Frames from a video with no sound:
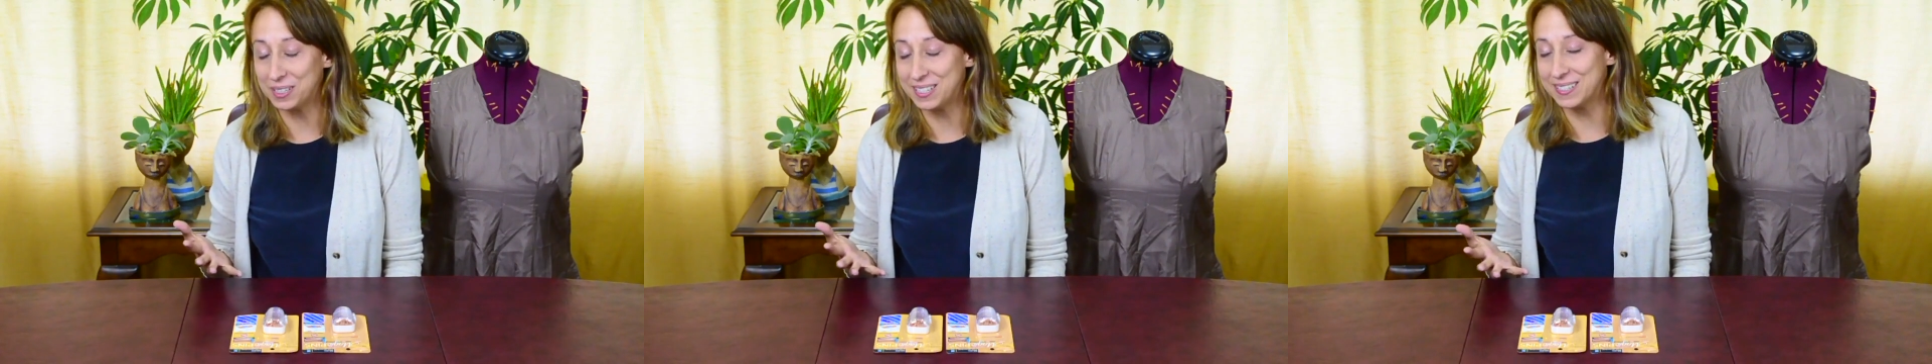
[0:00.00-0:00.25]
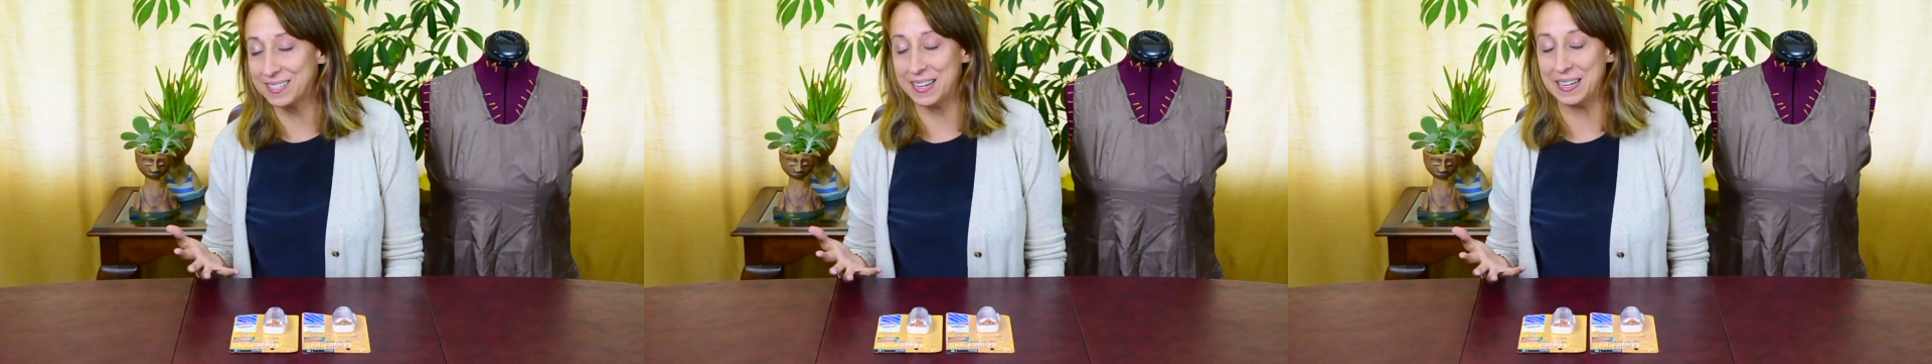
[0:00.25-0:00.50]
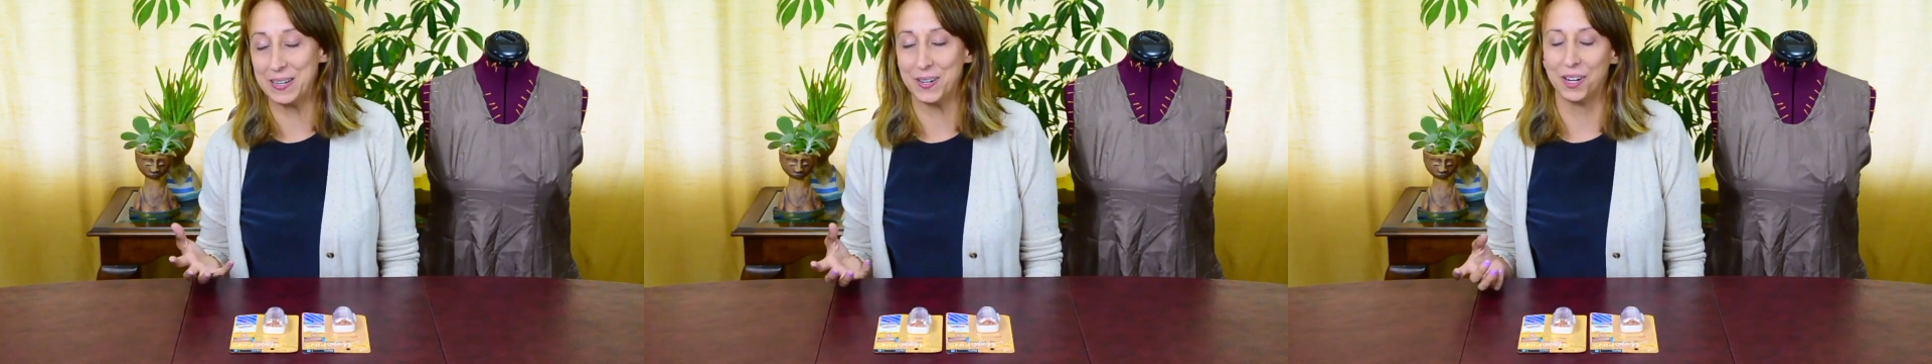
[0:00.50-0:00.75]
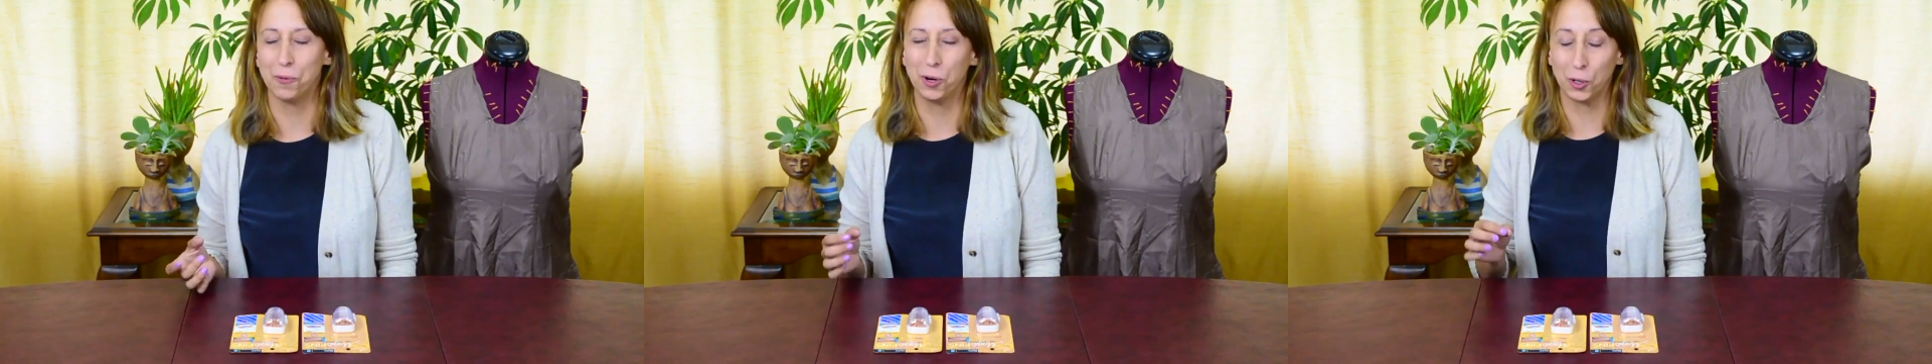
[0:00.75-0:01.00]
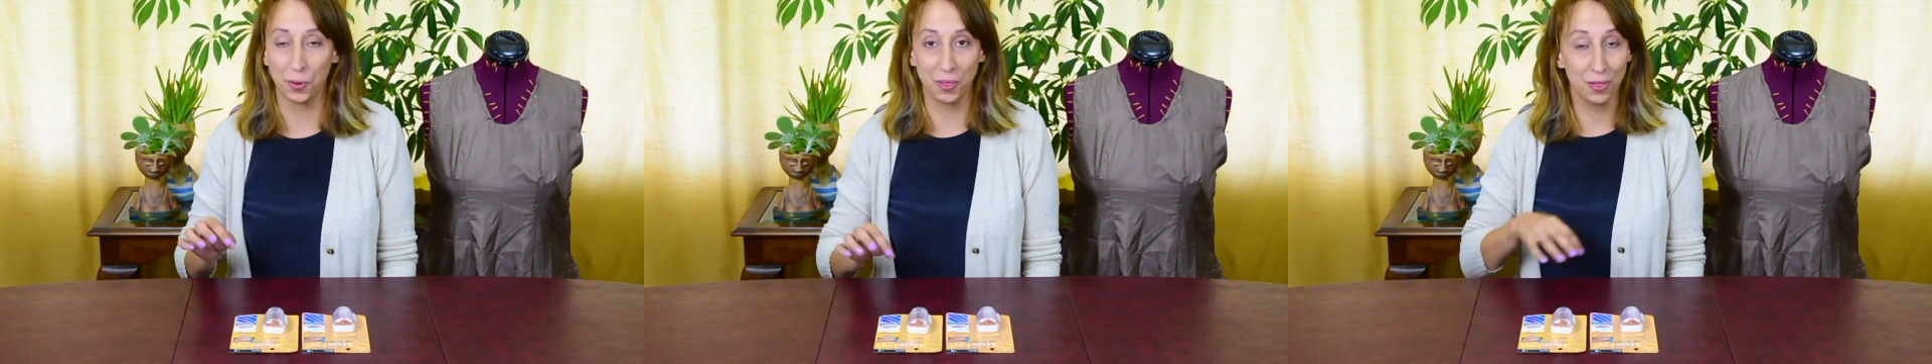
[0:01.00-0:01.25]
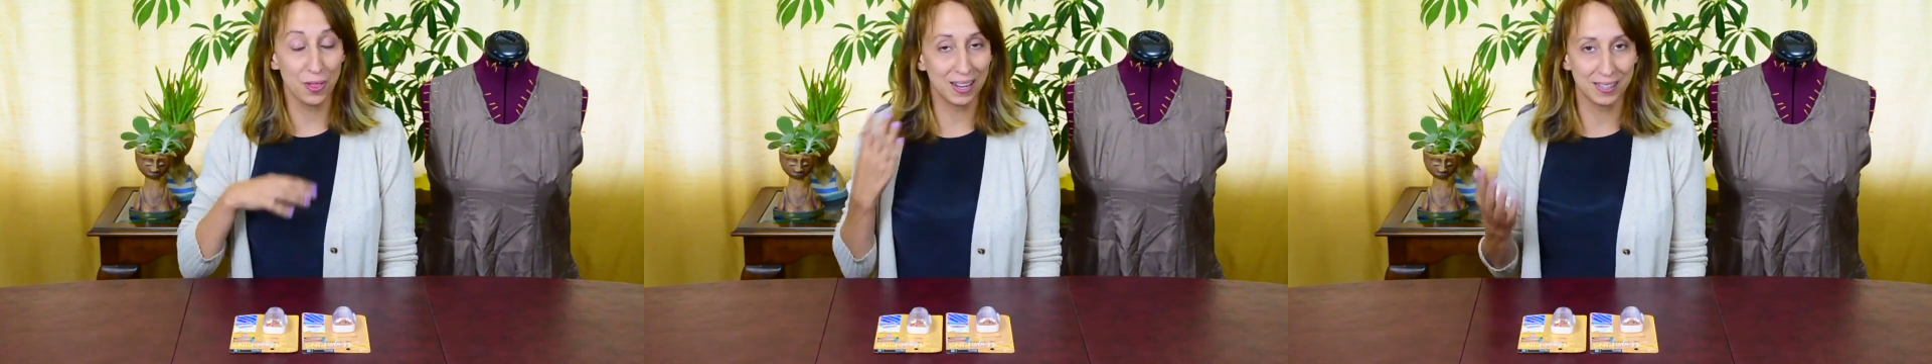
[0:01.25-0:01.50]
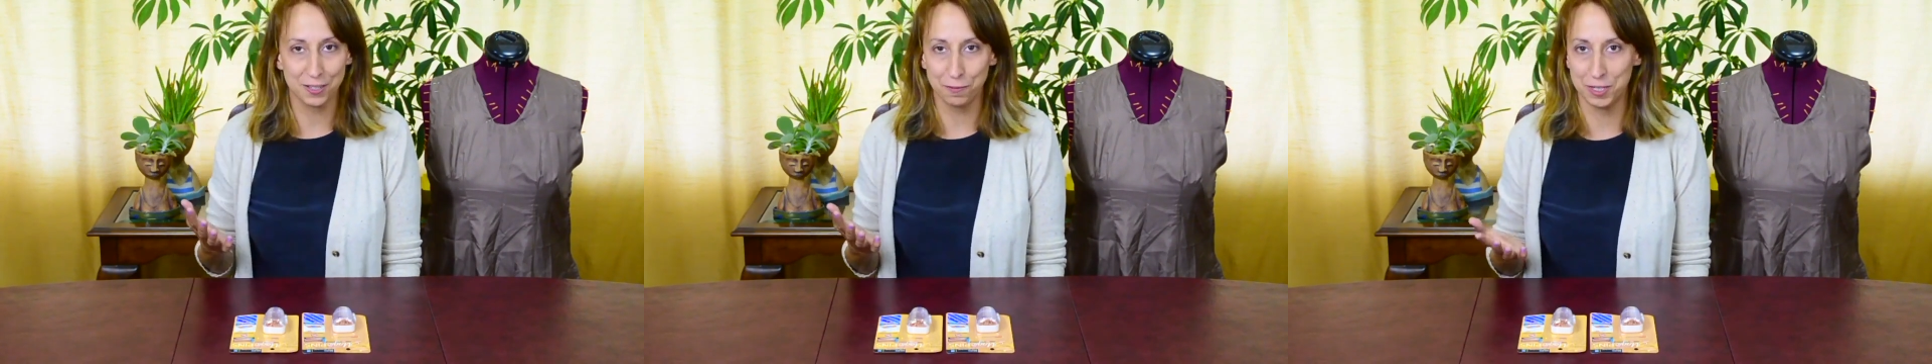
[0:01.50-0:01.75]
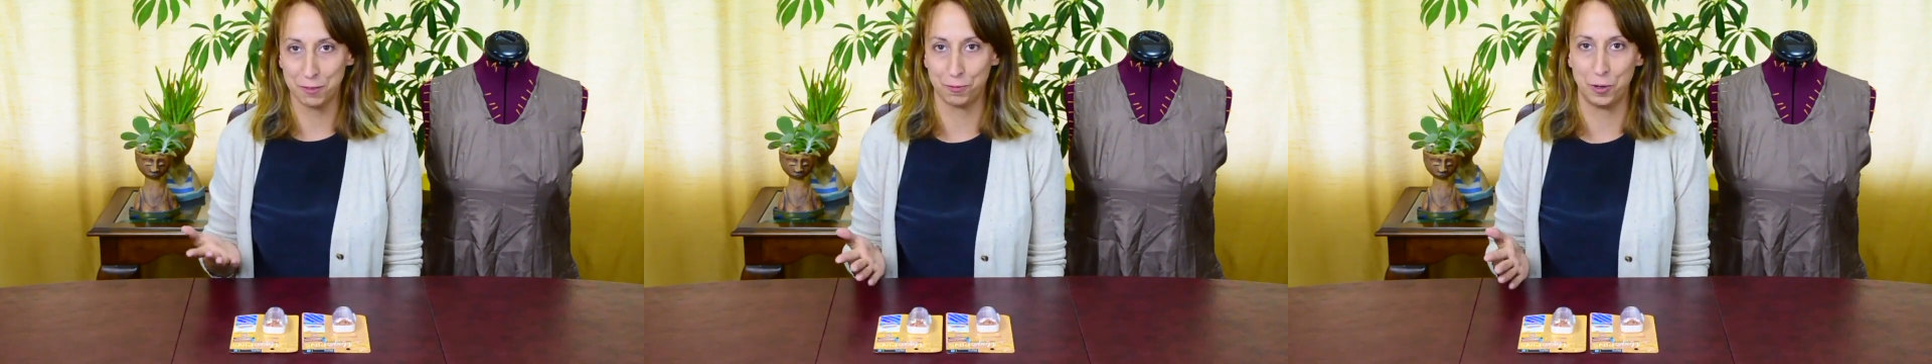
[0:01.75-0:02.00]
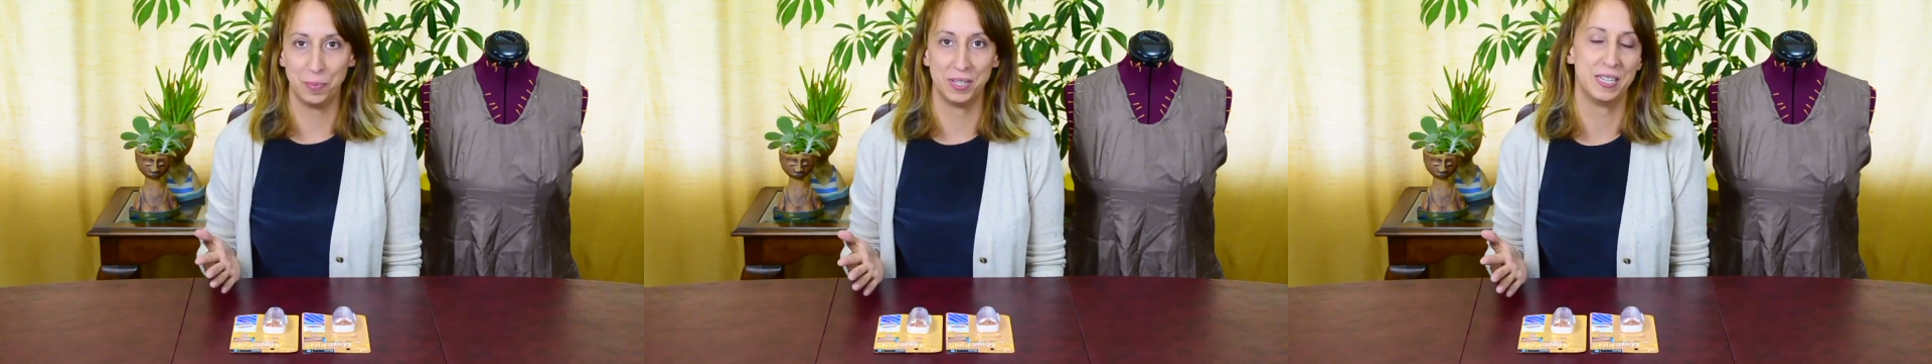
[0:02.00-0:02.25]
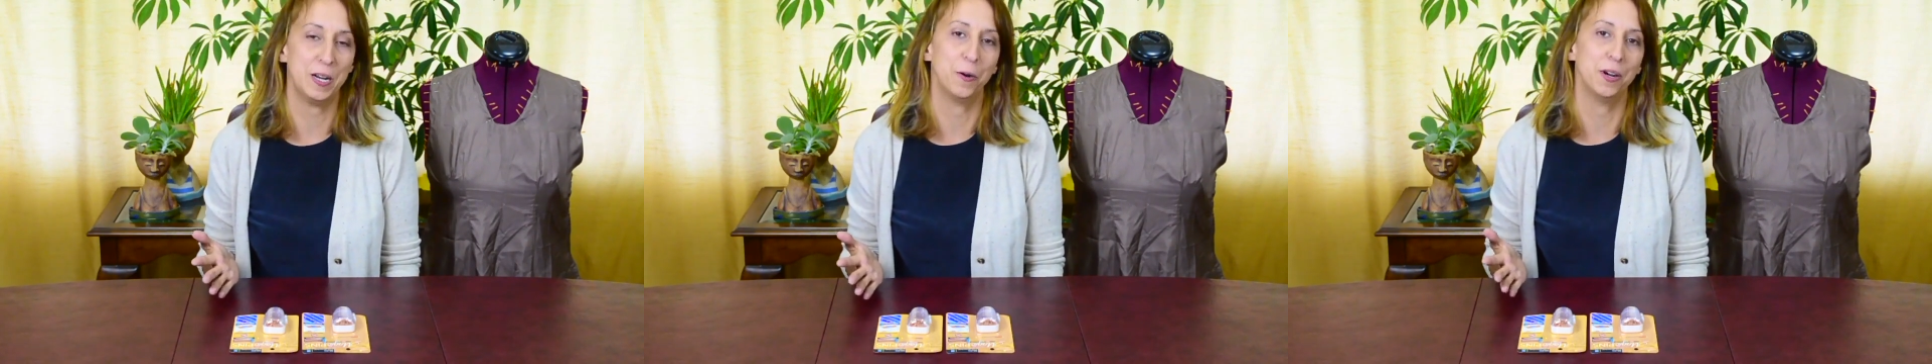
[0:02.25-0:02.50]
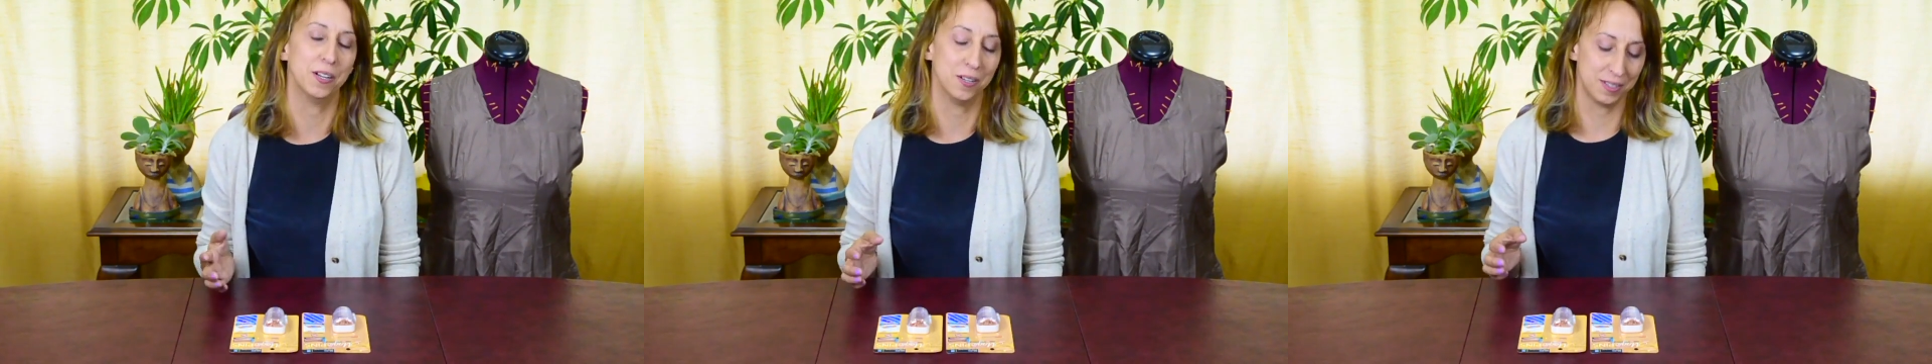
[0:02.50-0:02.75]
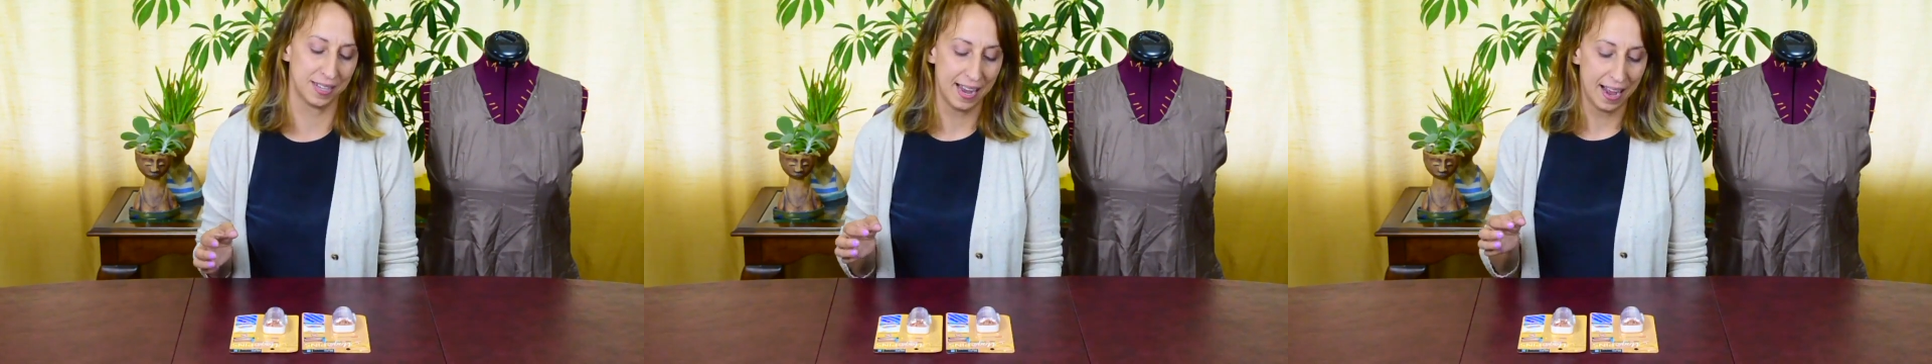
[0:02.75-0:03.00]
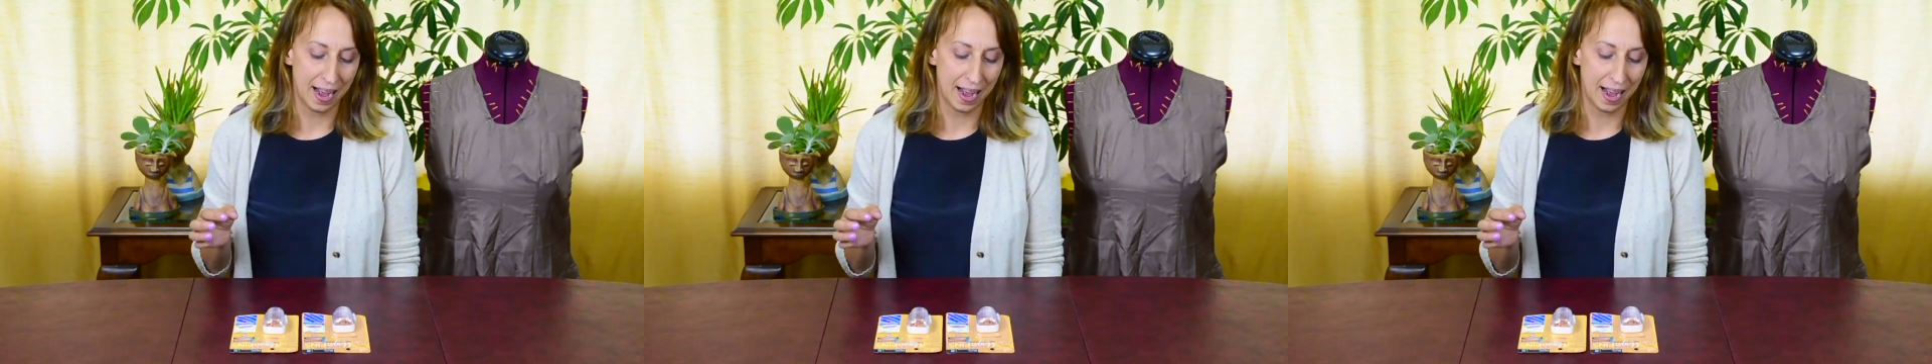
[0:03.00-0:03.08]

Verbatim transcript: designer, I work with lots of different materials,